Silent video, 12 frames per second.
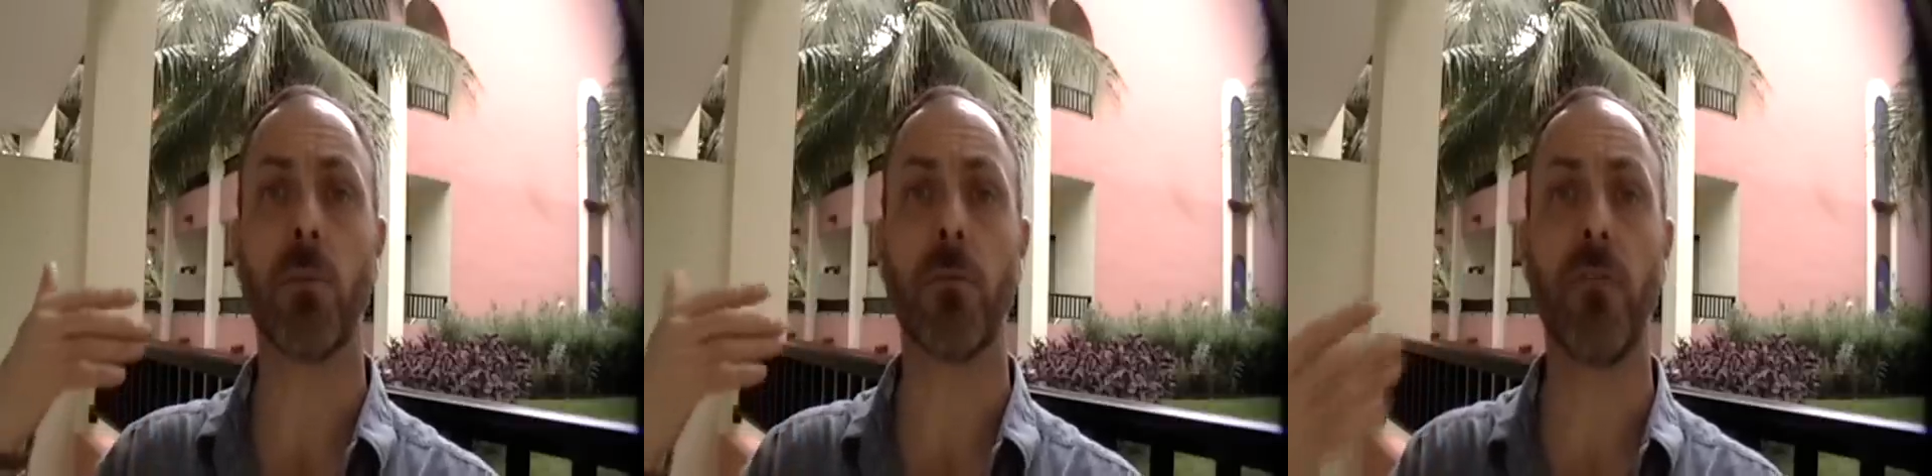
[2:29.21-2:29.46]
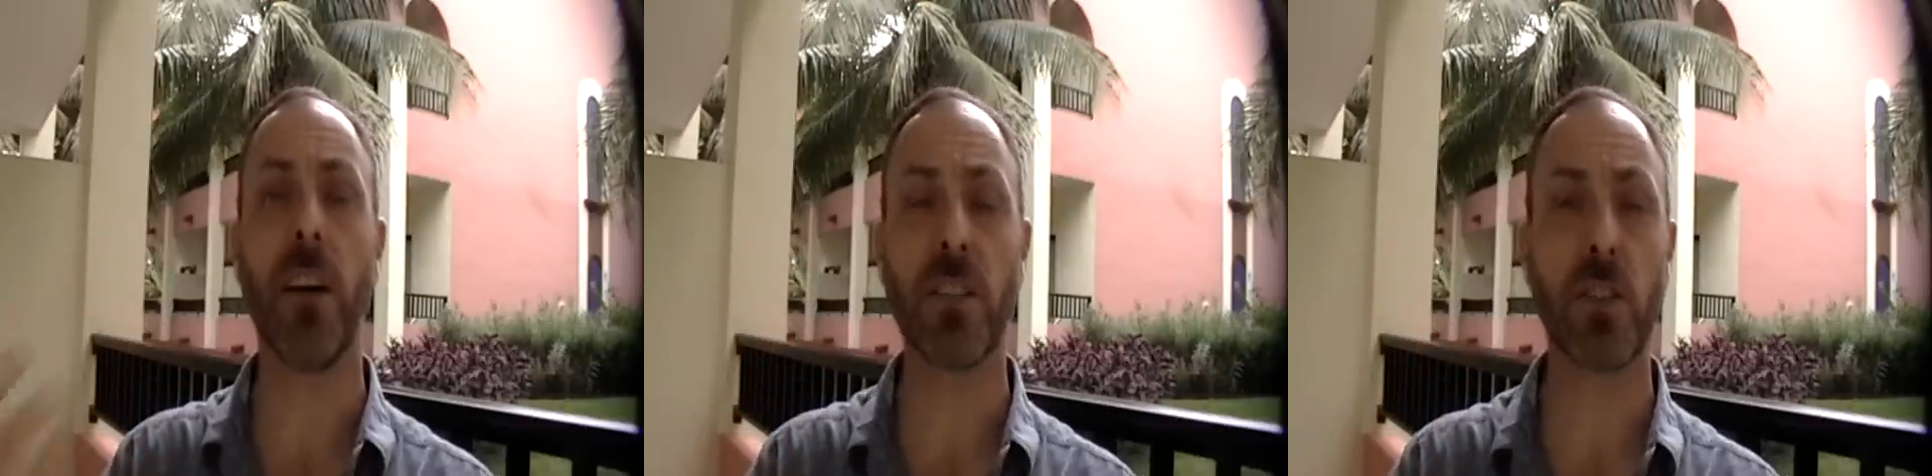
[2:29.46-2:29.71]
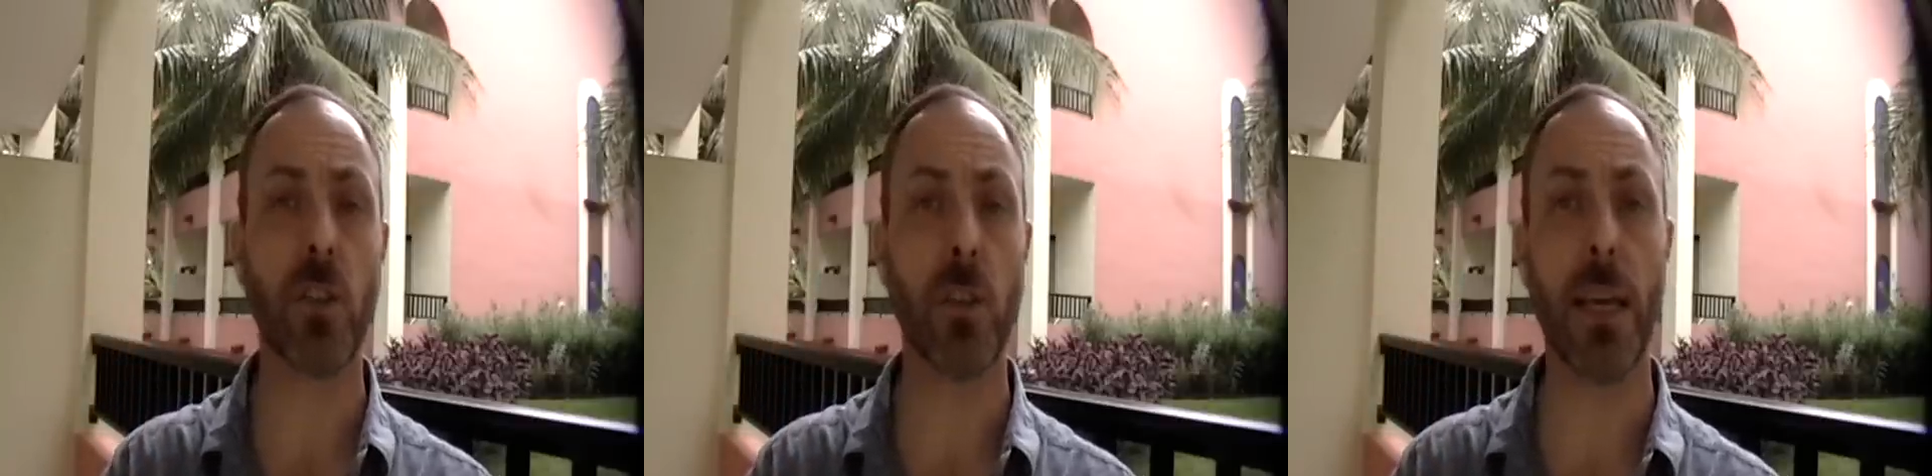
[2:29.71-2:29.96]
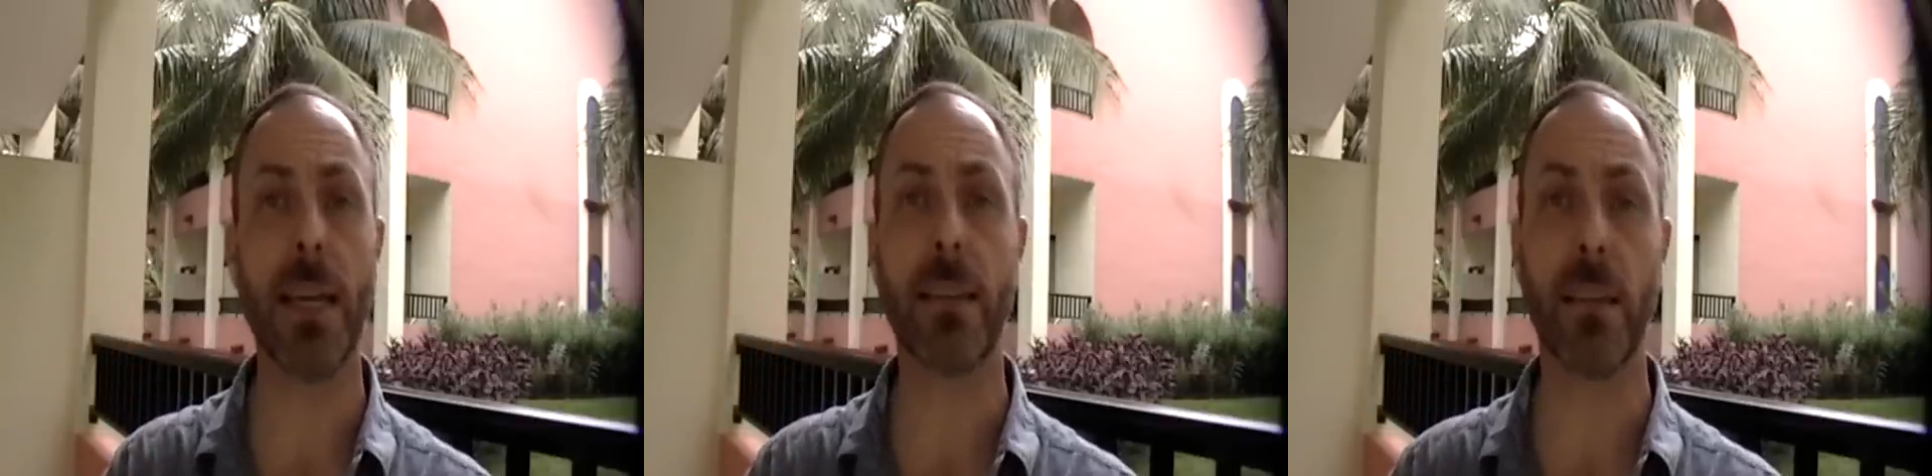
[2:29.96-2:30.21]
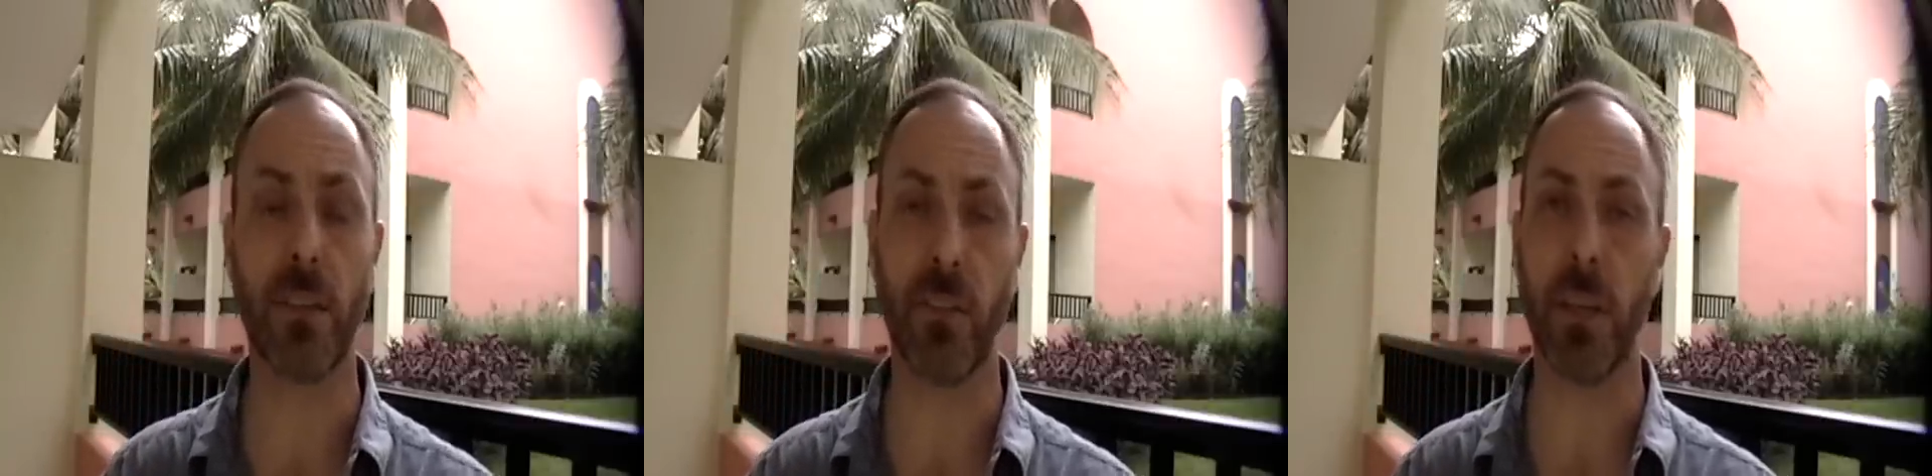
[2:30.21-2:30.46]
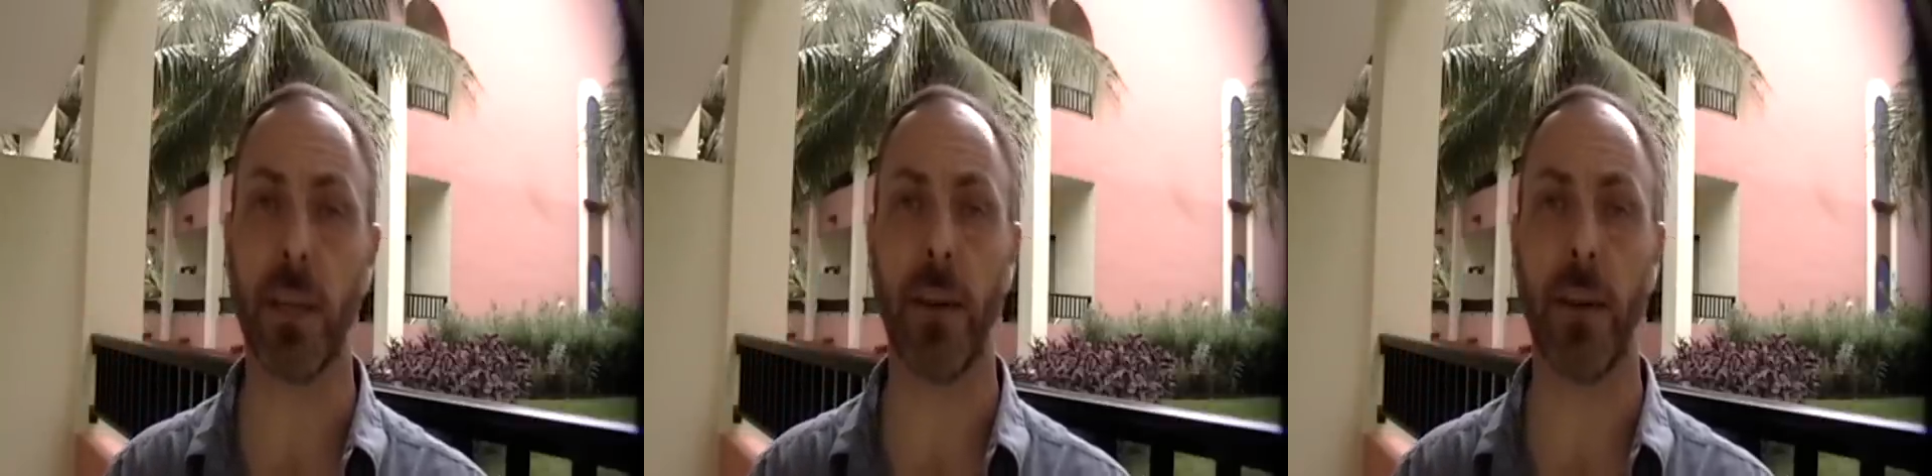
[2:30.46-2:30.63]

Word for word: professional ethics and